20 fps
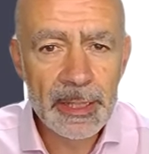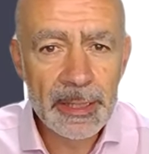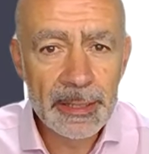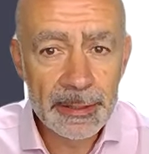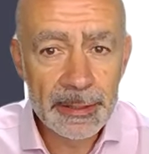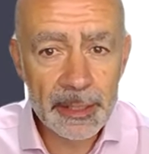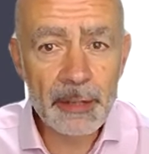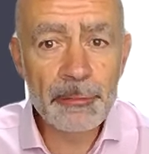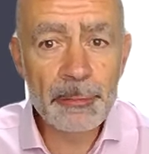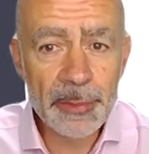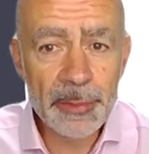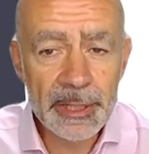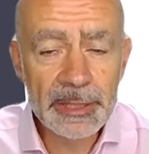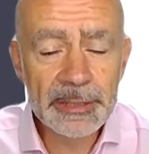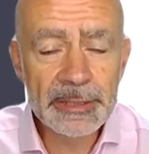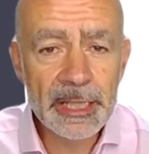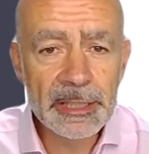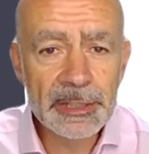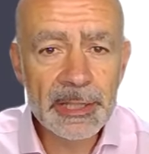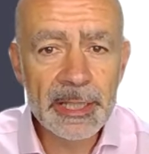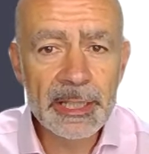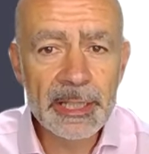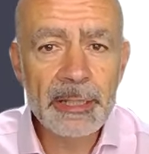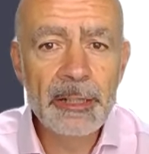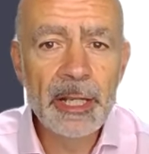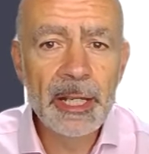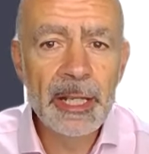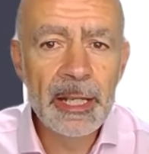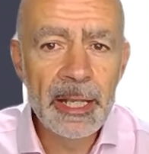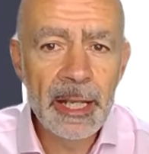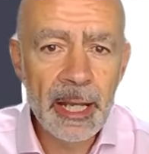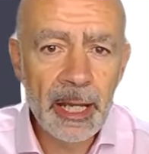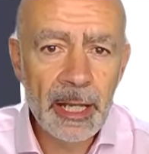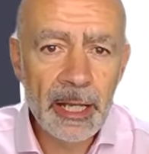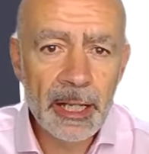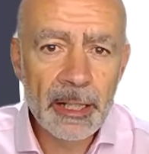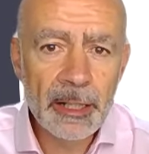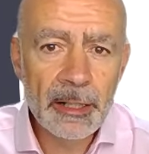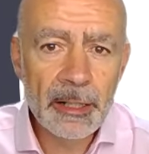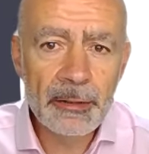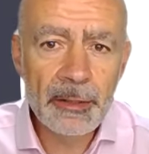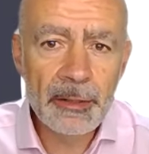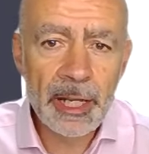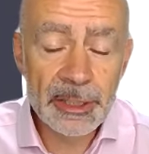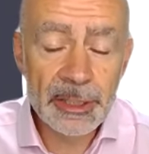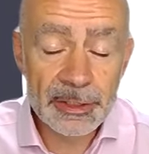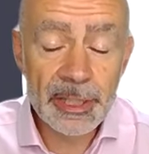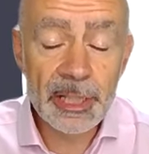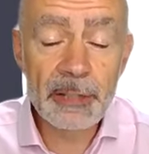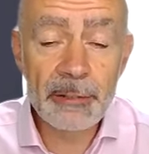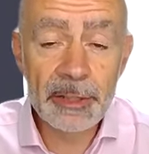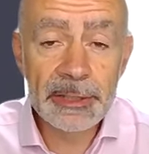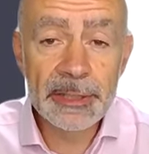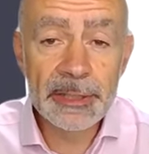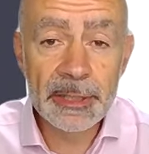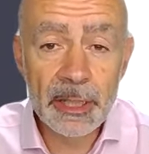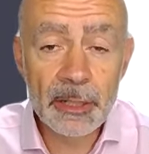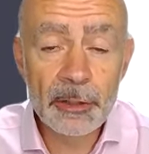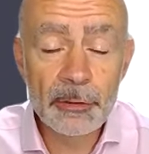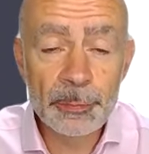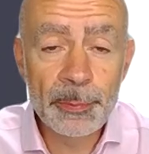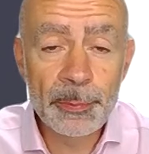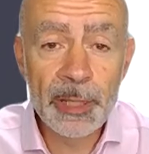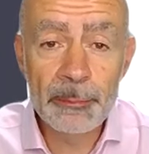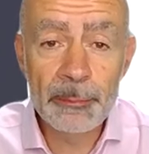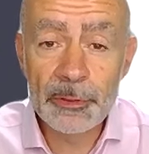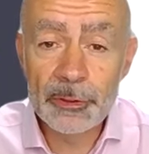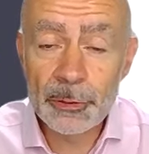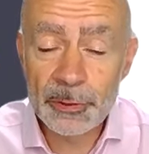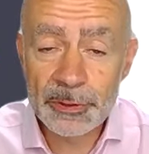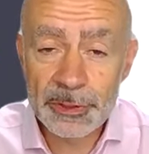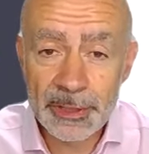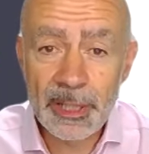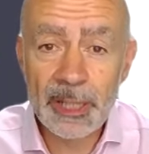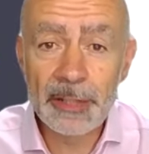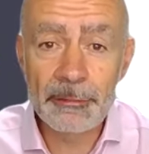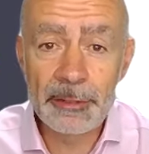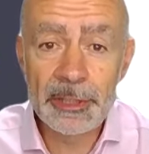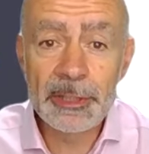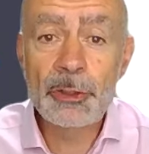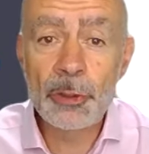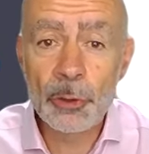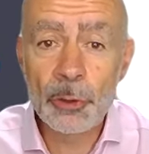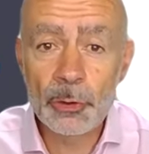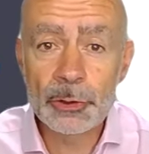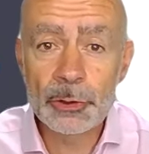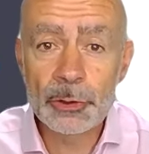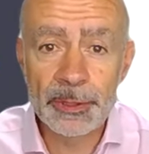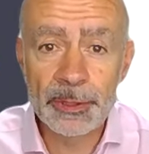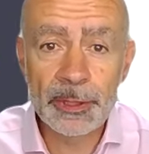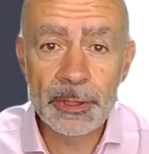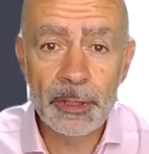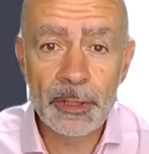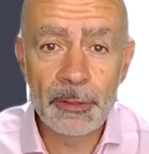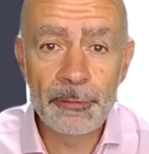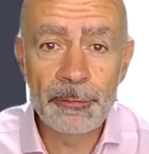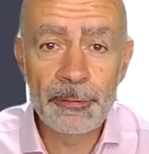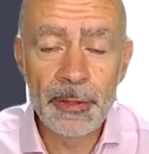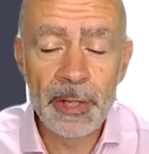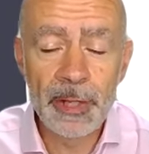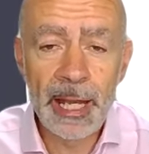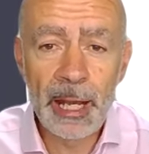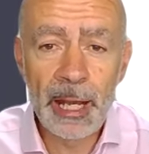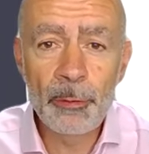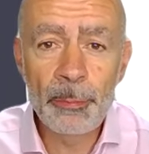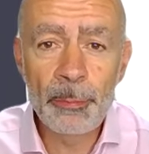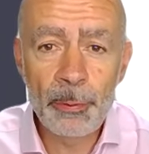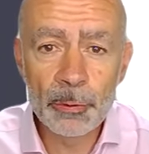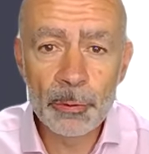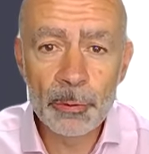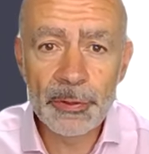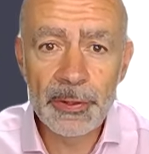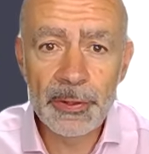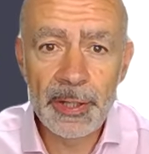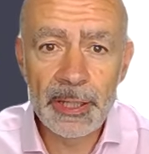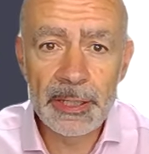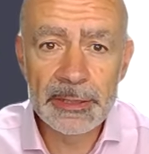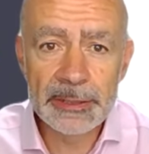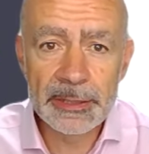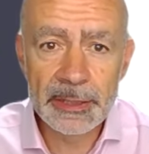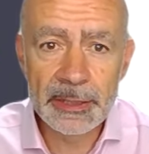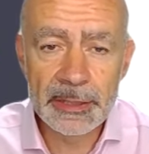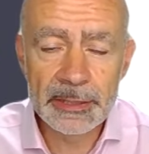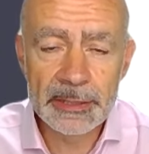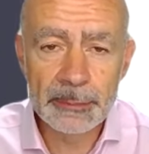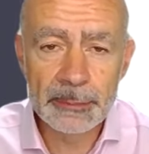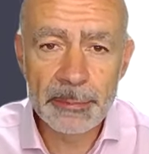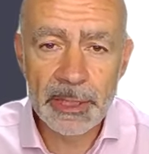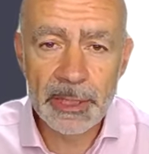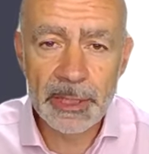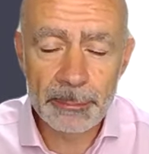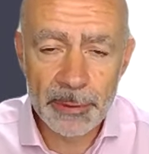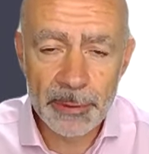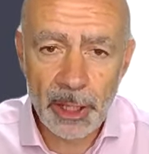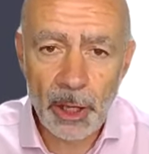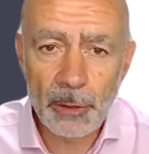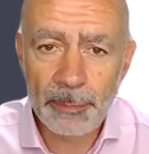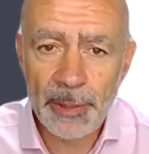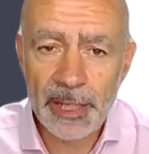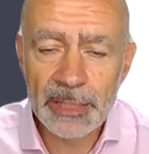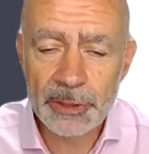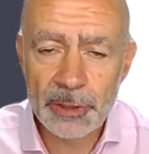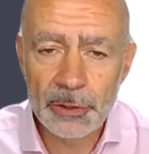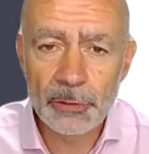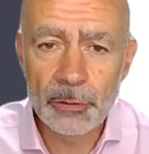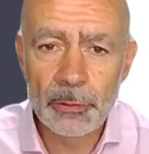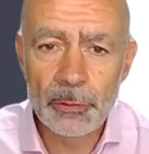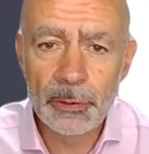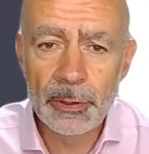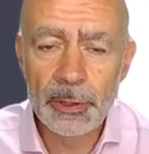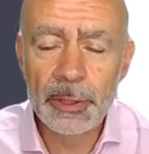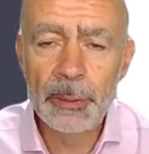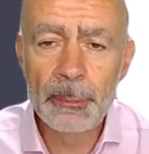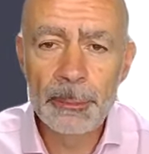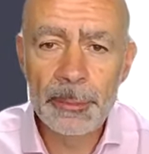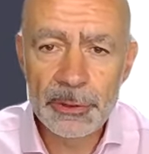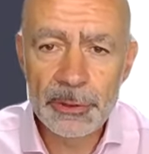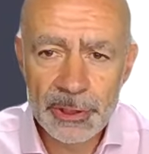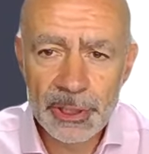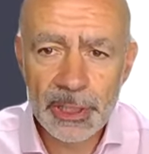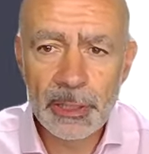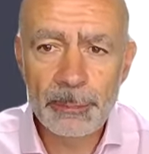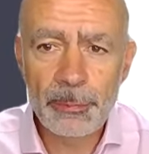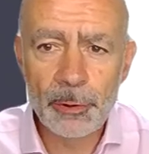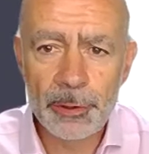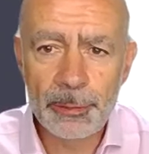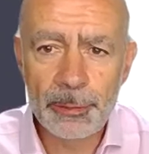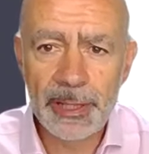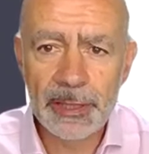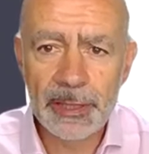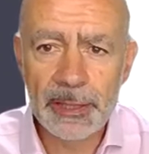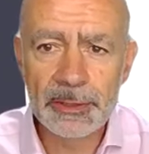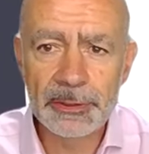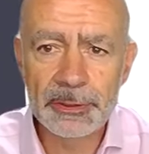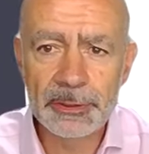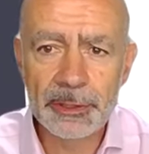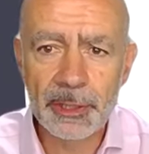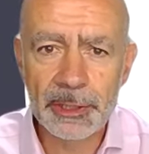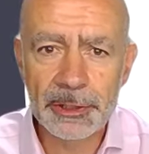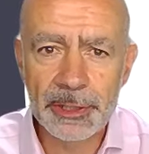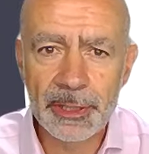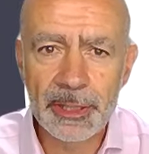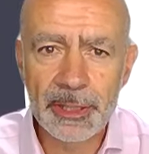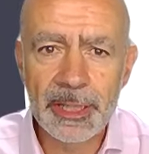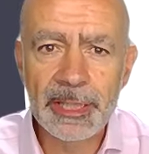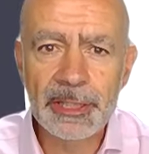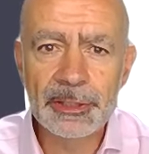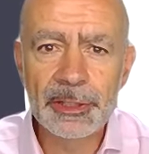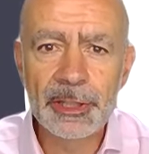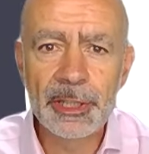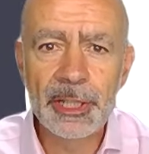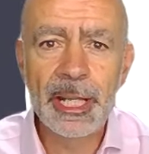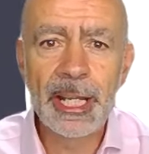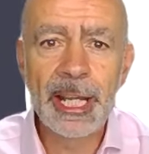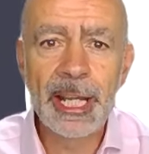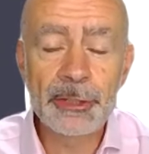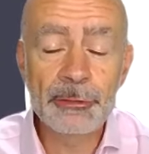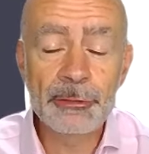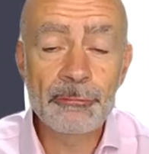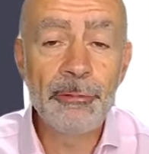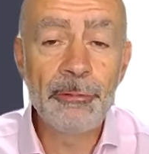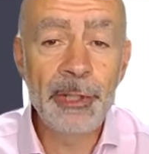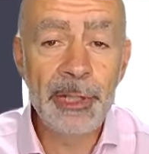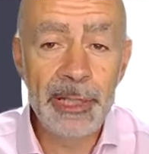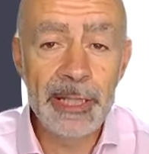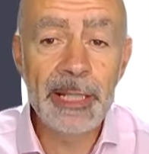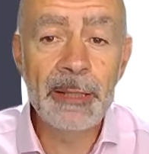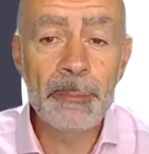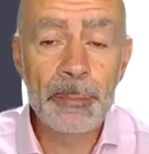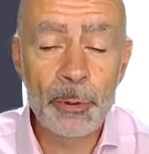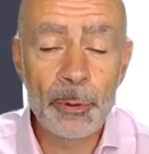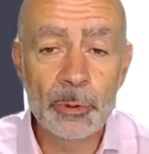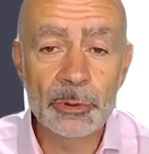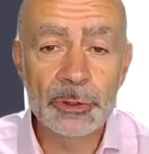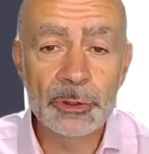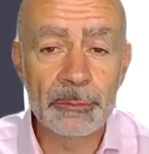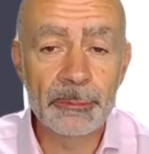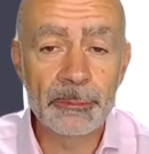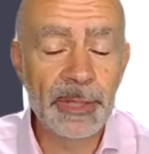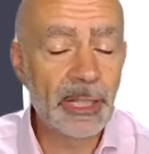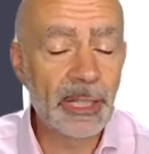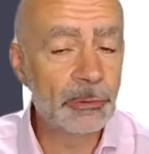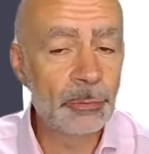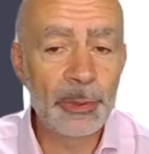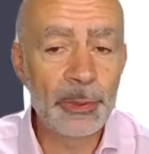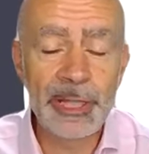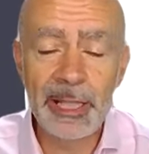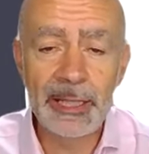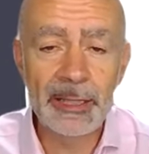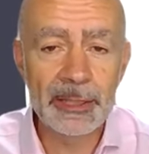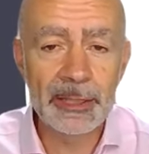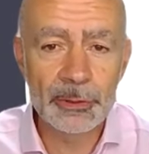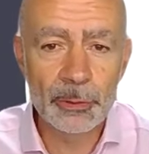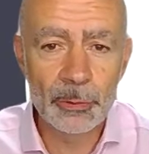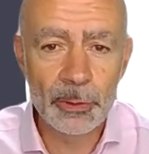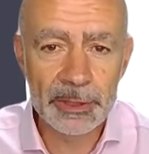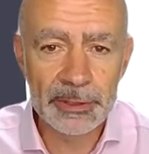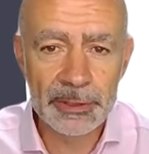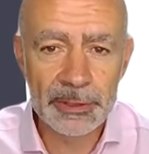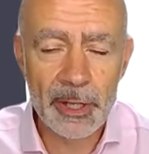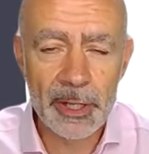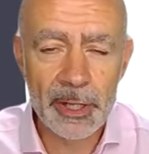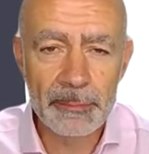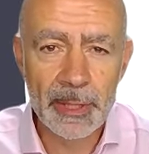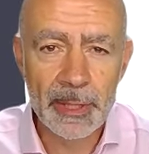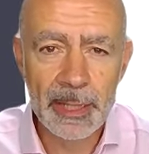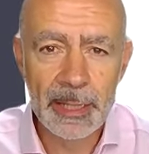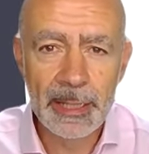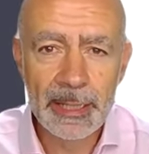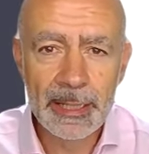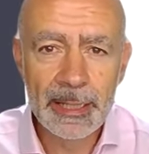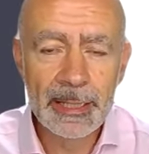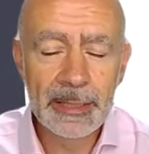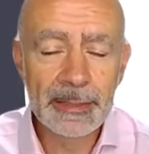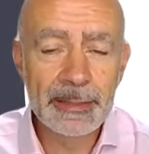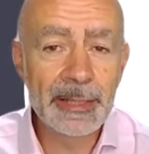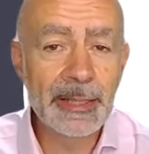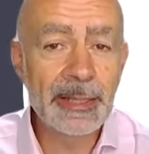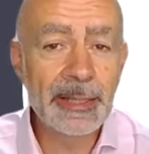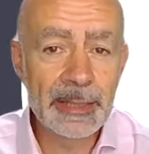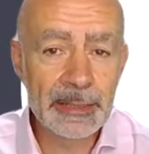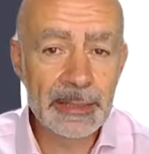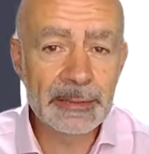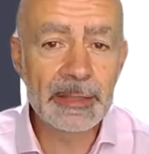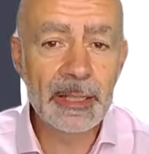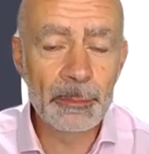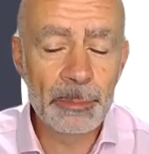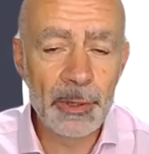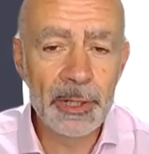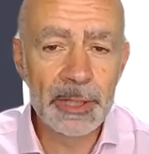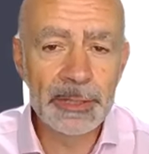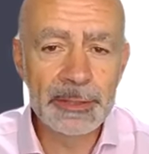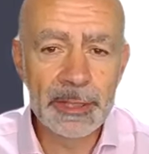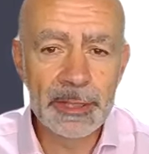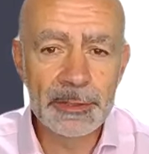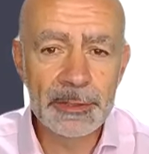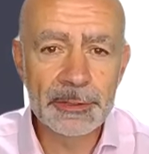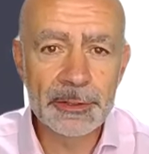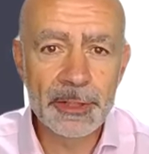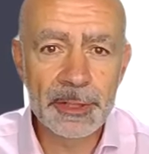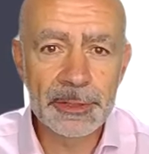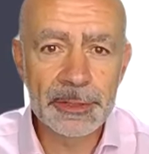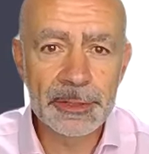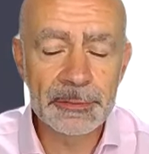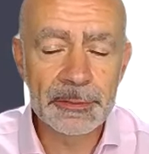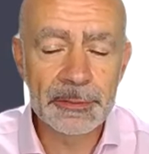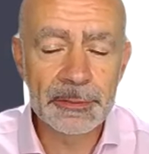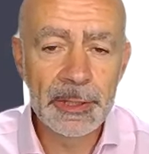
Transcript: The government is actually accelerating those payments. So it's another endorsement of how important they see this to be. But going back to your particular point about construction, and it's really important because we hear this all the time, that it doesn't apply to construction.